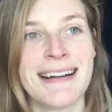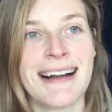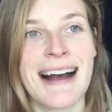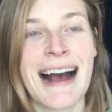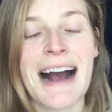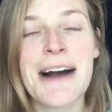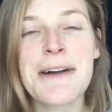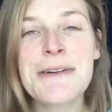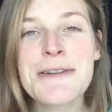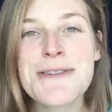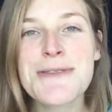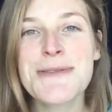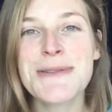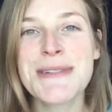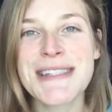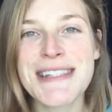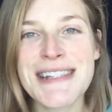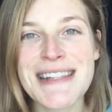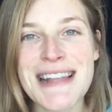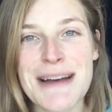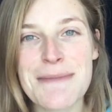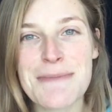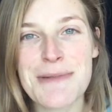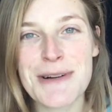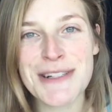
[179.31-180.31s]
How do you
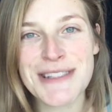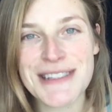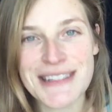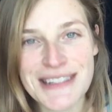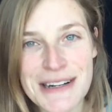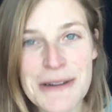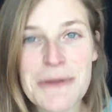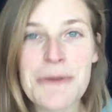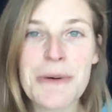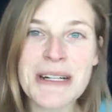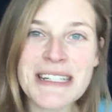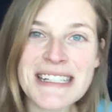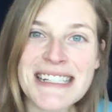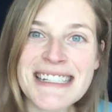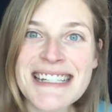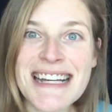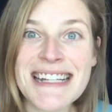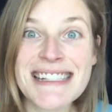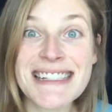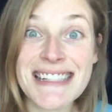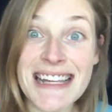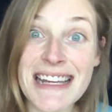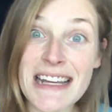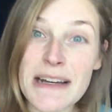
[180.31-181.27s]
see that person and what does that